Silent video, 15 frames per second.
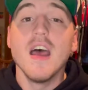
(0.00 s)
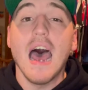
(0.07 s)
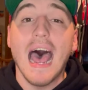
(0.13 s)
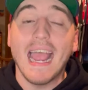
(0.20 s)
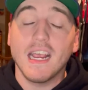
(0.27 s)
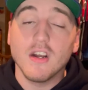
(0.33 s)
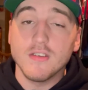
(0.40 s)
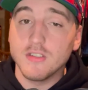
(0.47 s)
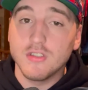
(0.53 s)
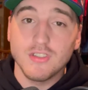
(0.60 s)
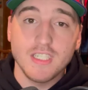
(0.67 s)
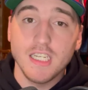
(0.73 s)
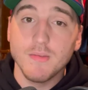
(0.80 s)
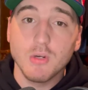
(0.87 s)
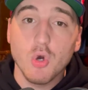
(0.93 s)
I could also
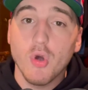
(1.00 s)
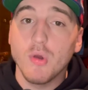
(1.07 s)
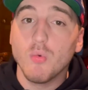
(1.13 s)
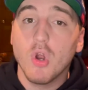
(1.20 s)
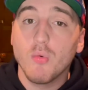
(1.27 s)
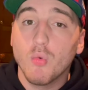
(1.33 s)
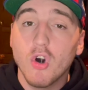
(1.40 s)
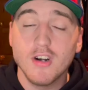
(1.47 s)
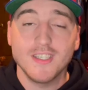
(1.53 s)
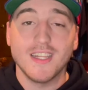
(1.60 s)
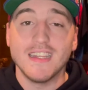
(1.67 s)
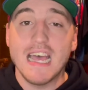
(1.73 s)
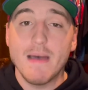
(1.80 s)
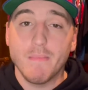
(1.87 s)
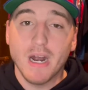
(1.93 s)
see them going one worse than
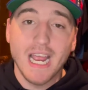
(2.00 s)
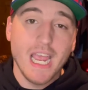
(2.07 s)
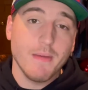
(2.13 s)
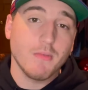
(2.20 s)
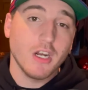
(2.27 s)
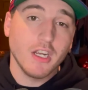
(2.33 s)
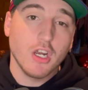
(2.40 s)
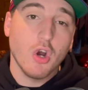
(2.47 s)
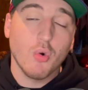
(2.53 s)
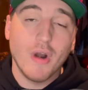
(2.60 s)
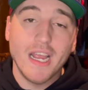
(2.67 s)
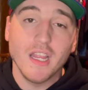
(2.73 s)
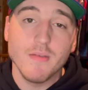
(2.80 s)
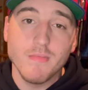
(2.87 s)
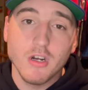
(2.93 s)
that, but I am going to go right
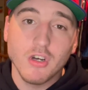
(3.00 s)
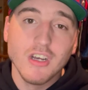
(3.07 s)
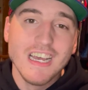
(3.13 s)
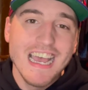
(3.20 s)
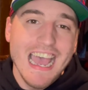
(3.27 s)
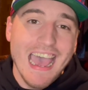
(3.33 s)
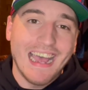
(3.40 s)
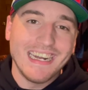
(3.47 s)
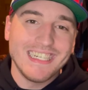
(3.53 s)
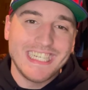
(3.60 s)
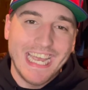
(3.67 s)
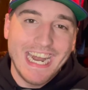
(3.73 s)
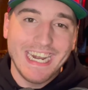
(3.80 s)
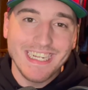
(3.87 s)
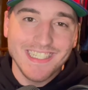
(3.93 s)
in the middle at
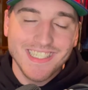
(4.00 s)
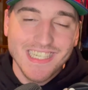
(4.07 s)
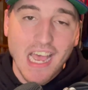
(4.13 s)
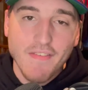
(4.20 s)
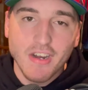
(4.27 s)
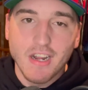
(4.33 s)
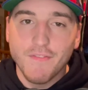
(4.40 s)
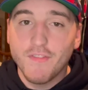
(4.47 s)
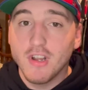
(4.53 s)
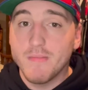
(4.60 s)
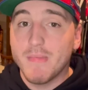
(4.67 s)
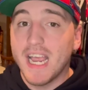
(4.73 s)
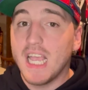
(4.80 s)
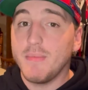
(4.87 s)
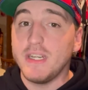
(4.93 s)
10-7. And for the
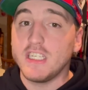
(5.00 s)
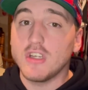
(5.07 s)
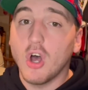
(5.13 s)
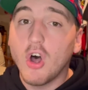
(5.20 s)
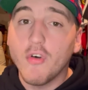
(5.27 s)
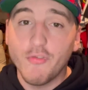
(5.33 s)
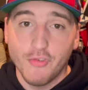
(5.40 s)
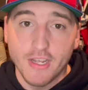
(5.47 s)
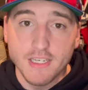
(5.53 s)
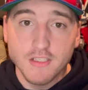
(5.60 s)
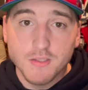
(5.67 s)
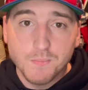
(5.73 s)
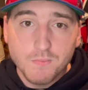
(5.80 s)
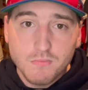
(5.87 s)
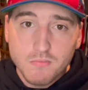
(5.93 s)
Miami Dolphins,
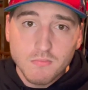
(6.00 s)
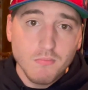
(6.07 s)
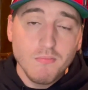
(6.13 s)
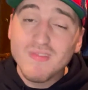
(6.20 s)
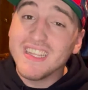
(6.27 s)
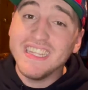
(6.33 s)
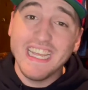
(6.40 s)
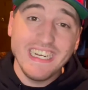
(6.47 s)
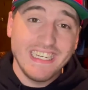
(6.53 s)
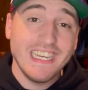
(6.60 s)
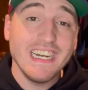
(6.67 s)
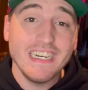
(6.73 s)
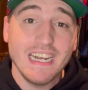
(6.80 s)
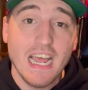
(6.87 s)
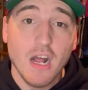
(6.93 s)
they did
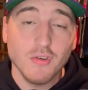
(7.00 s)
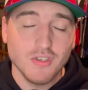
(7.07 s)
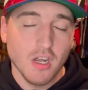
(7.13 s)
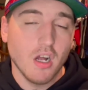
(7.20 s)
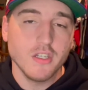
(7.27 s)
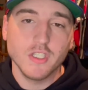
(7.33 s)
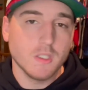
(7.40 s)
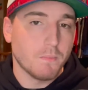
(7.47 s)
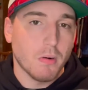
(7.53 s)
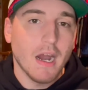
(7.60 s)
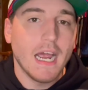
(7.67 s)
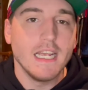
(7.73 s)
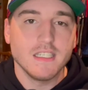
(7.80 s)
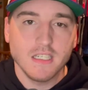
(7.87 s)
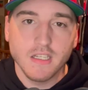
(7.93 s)
announce,
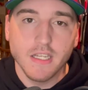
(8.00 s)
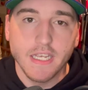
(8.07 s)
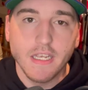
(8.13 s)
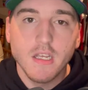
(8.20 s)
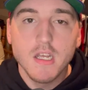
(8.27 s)
unsurprisingly,